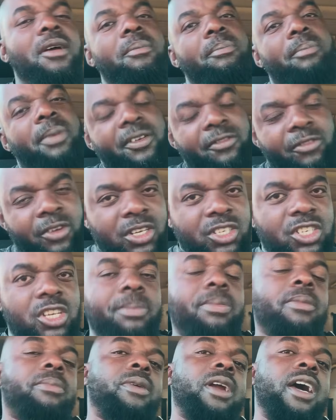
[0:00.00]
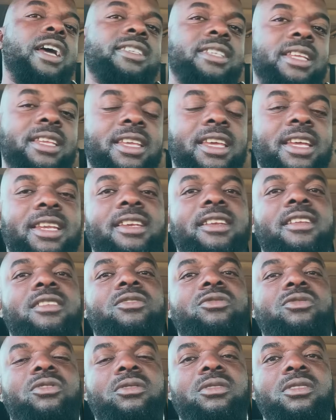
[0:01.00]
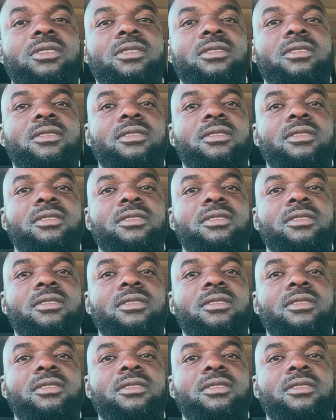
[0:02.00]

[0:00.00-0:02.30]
but for a cheaper price and get it installed.